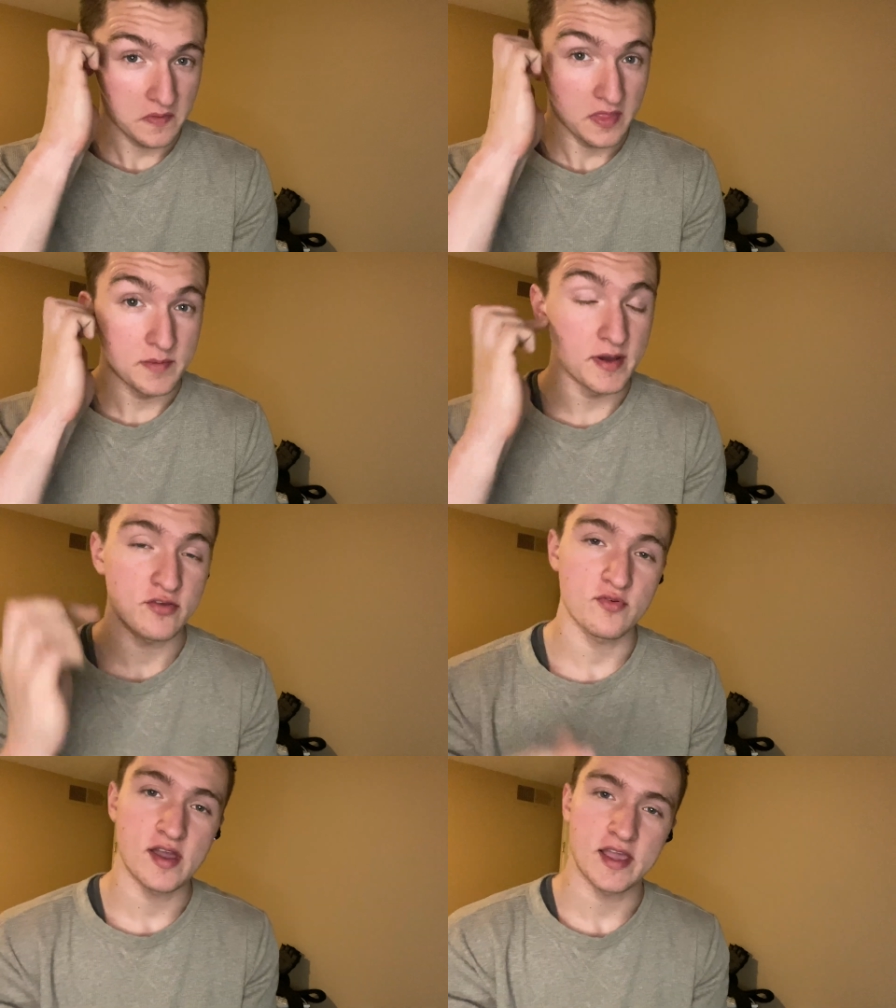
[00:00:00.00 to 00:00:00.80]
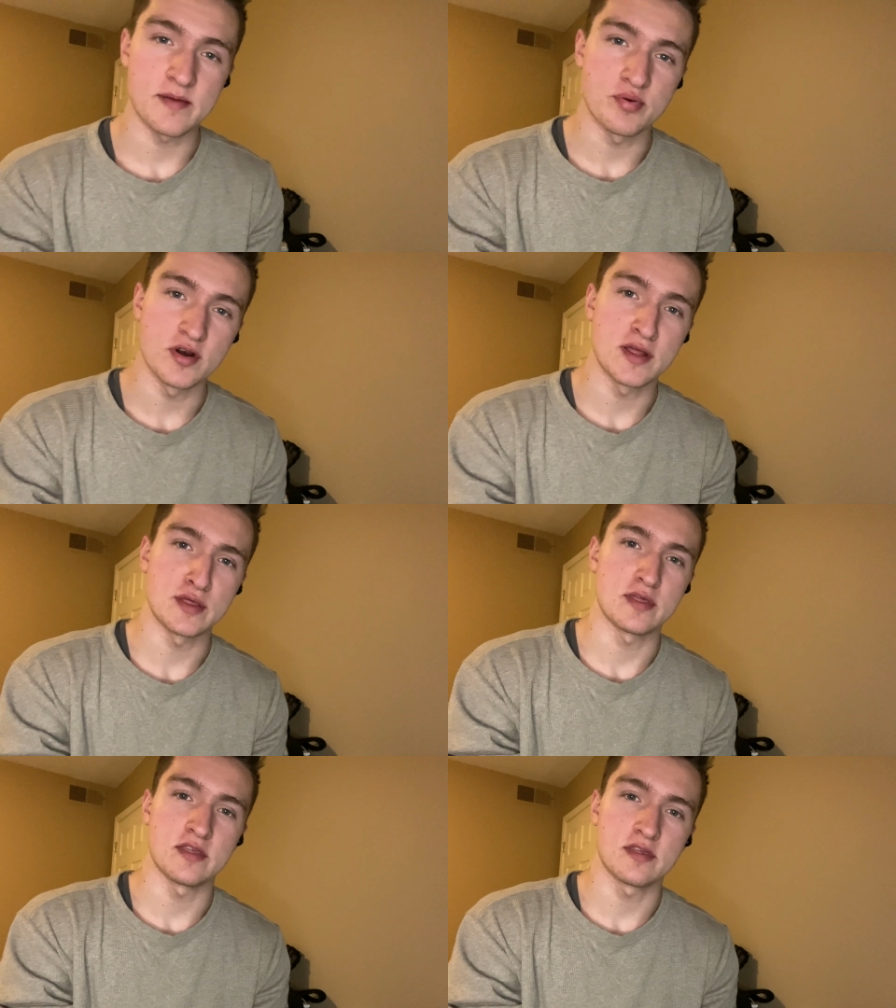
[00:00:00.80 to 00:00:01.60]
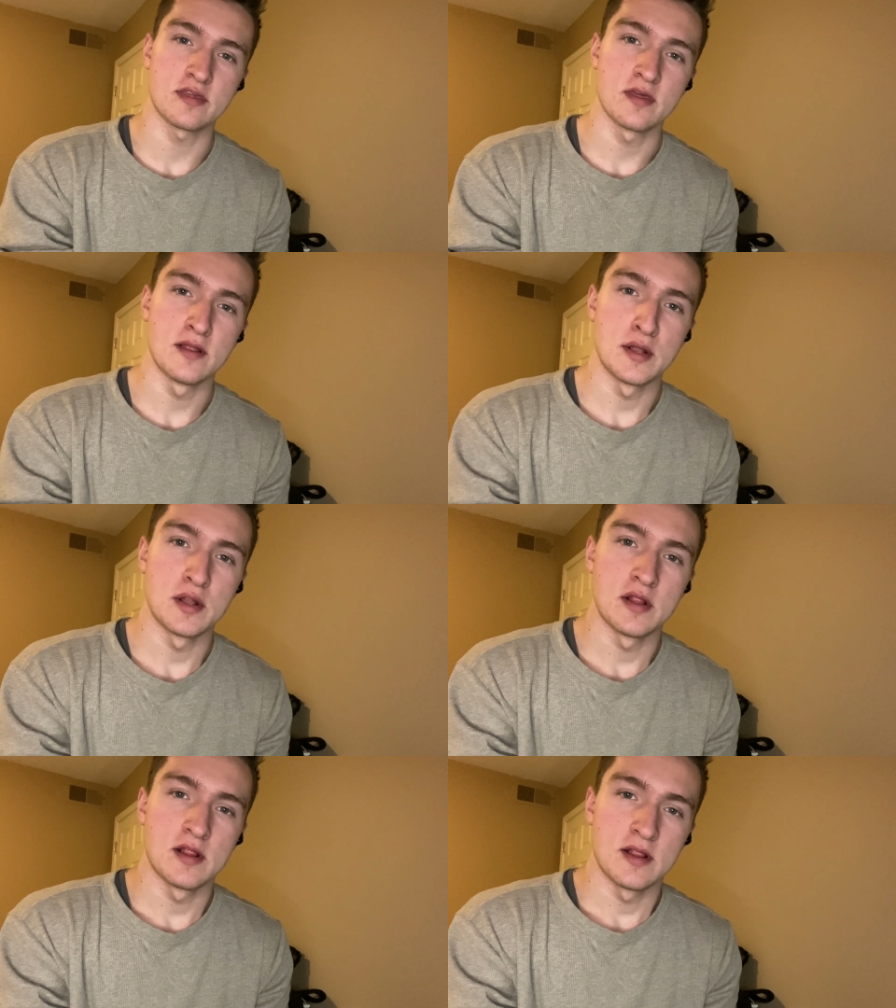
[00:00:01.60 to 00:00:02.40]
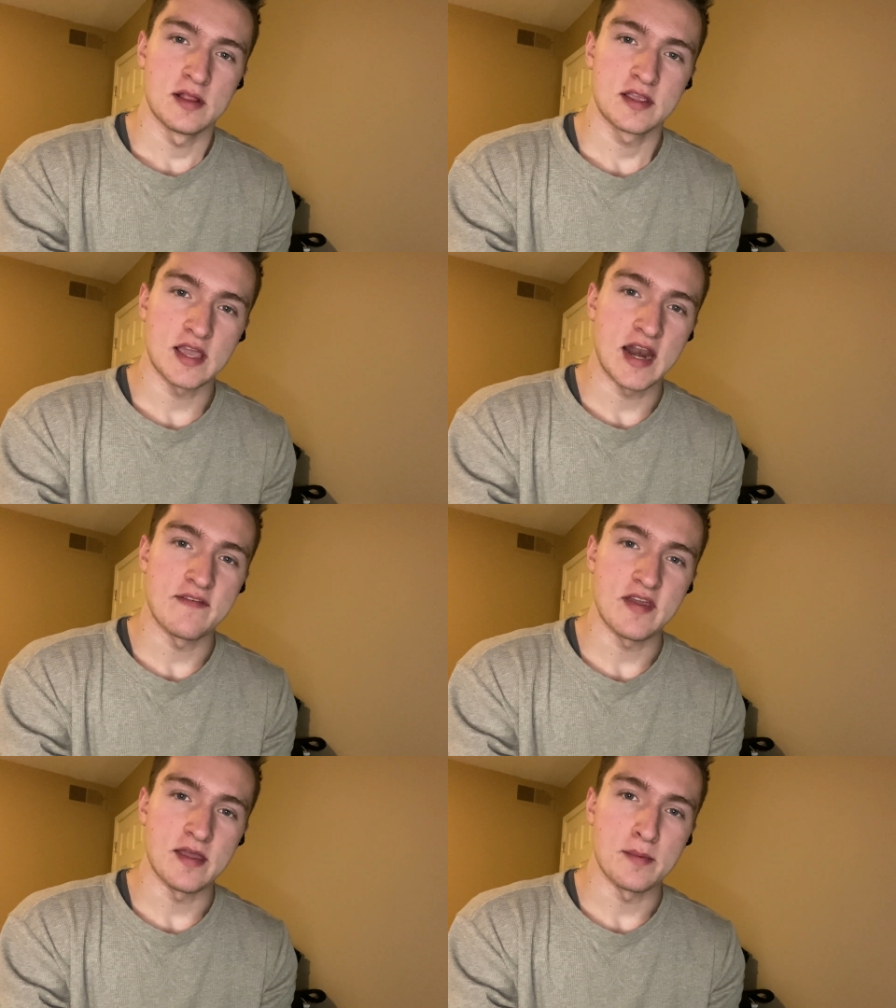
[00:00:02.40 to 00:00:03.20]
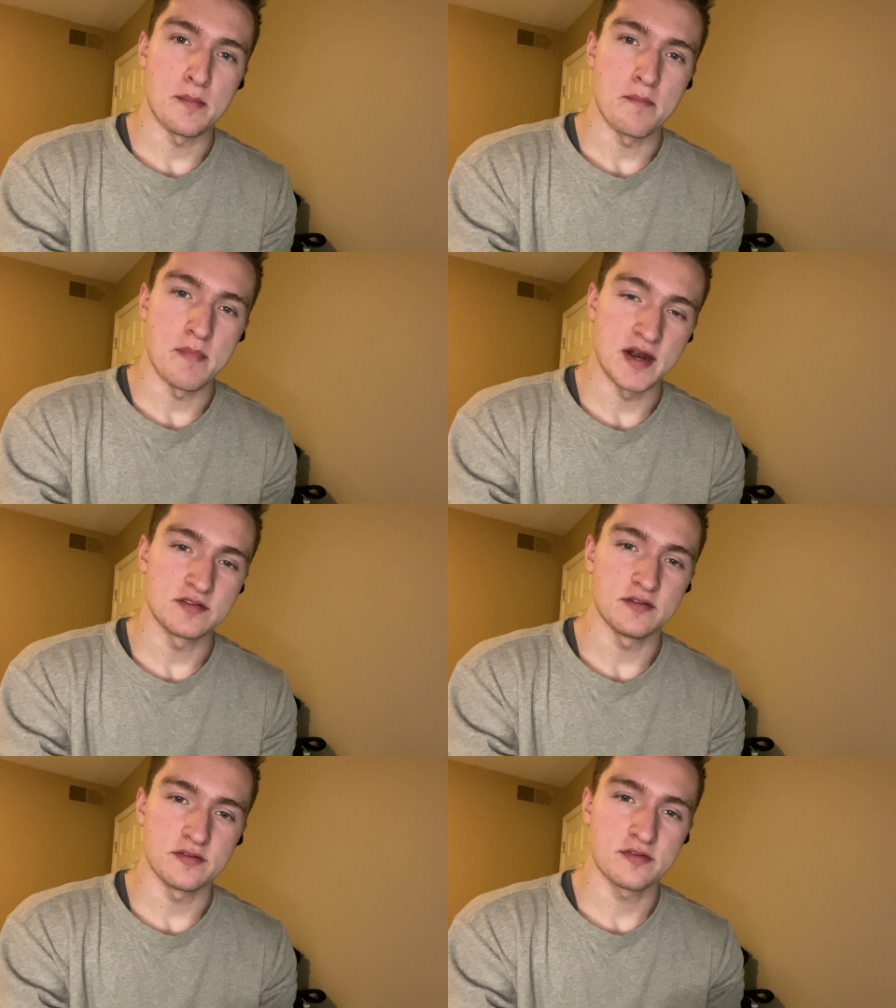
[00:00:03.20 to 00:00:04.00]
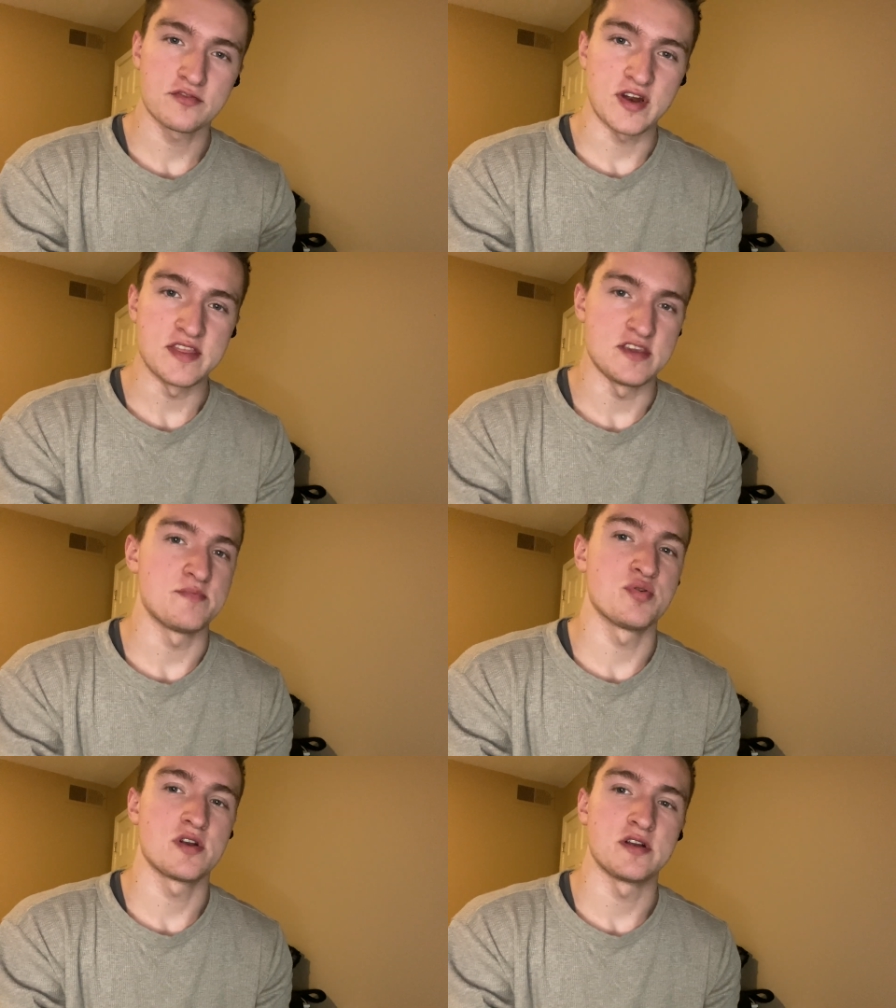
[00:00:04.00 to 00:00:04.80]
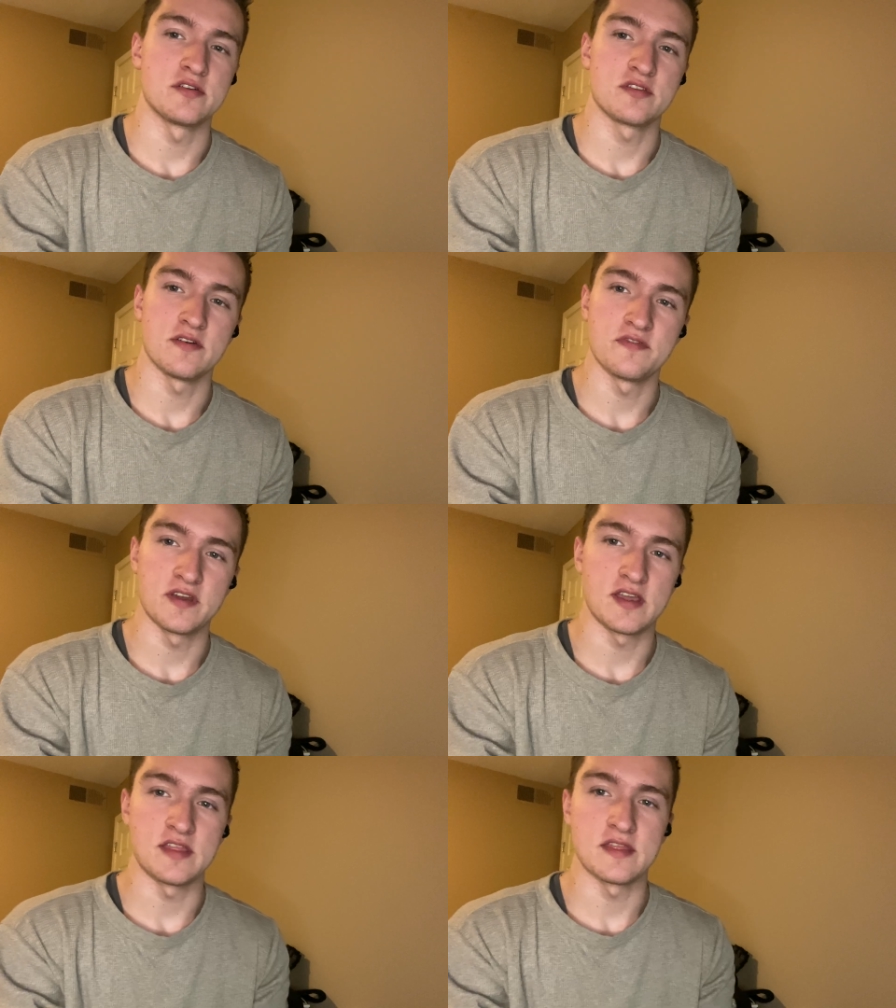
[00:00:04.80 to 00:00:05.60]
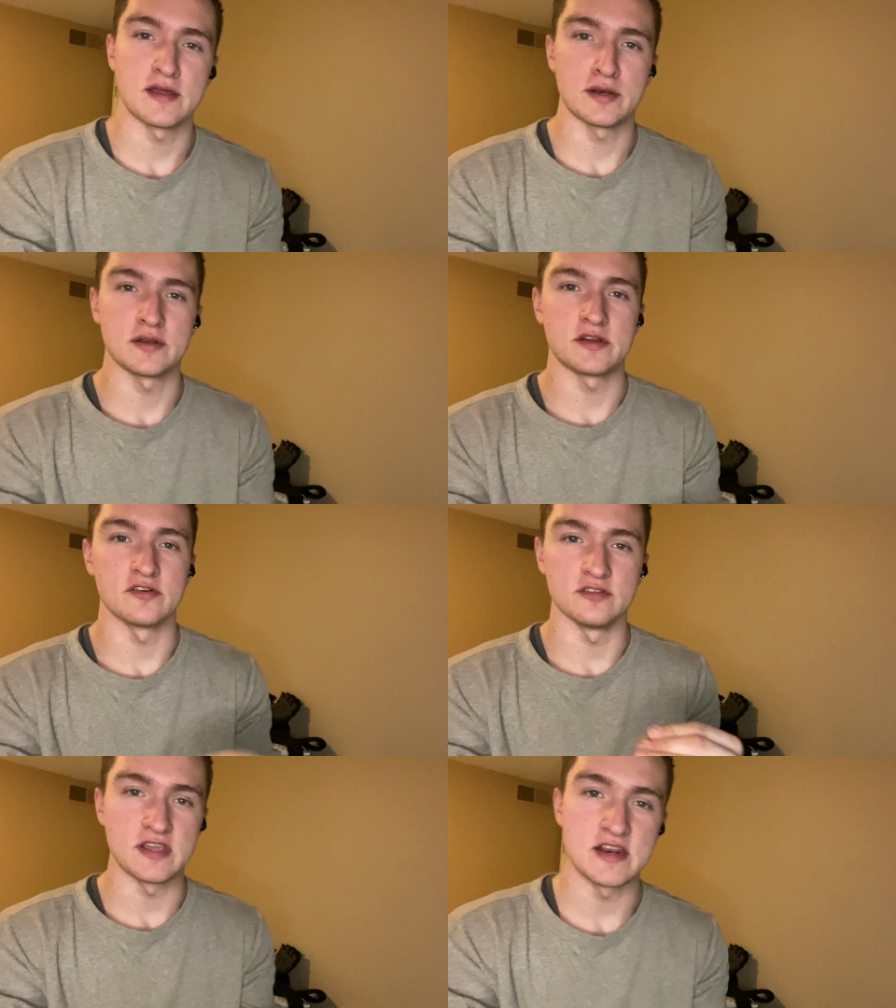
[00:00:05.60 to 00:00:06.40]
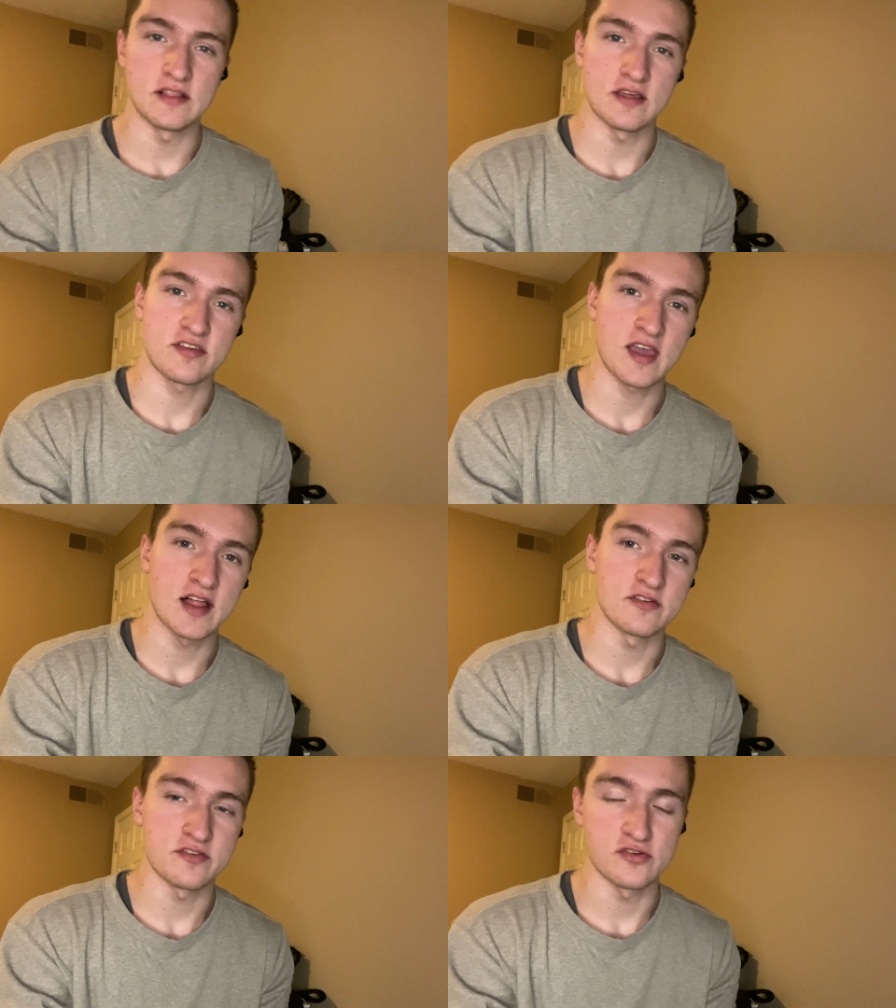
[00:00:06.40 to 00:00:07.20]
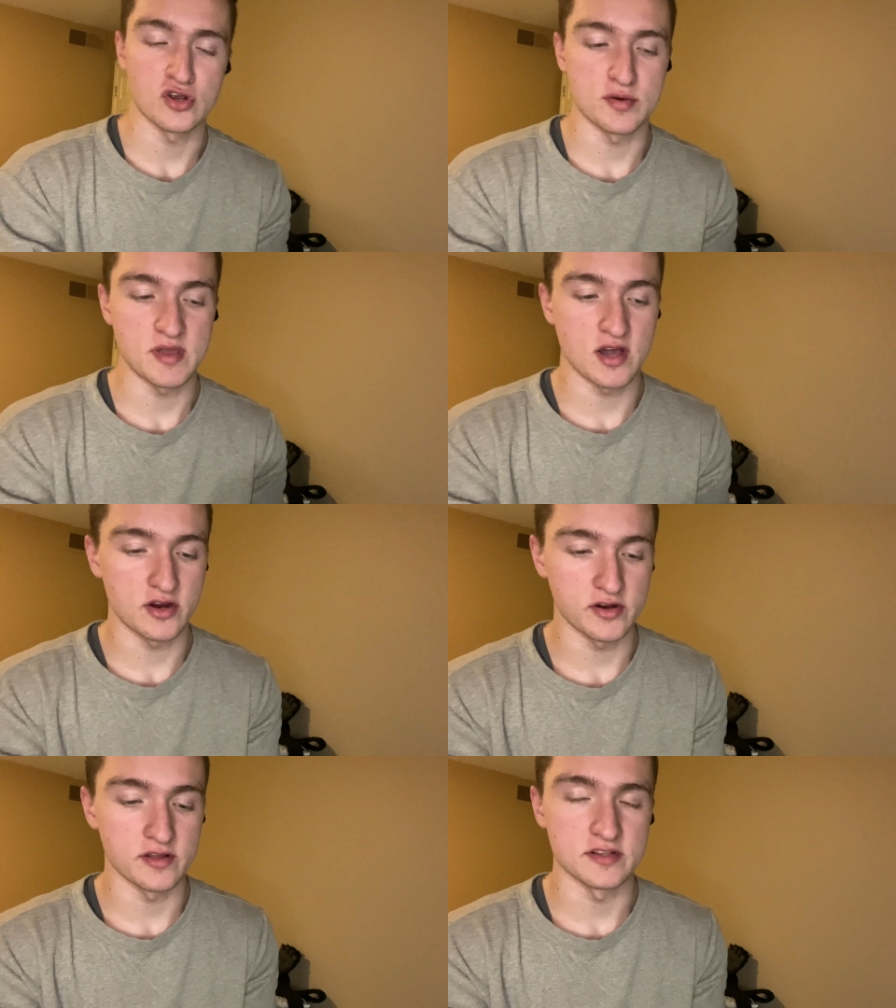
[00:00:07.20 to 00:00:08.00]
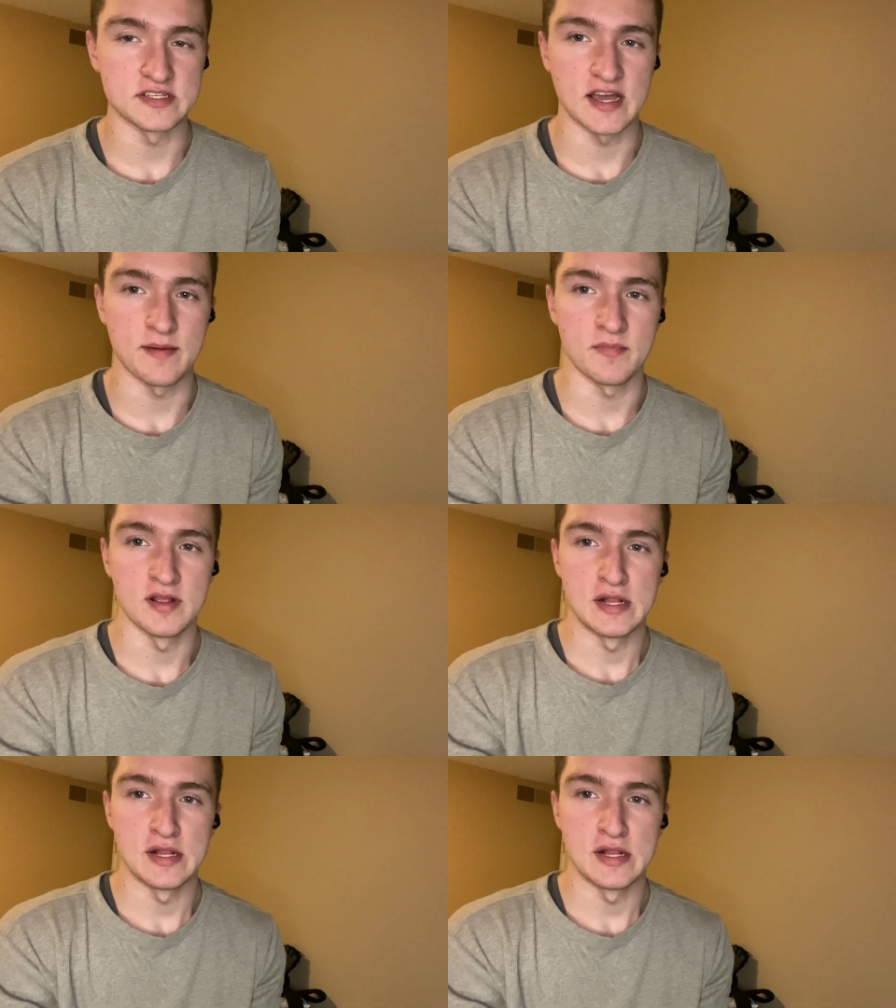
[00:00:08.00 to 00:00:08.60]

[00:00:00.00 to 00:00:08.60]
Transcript: The best way I could put it is this kind of a mental strain that you put on yourself, thinking that you're eating less calories, you're going to be hungry all the time.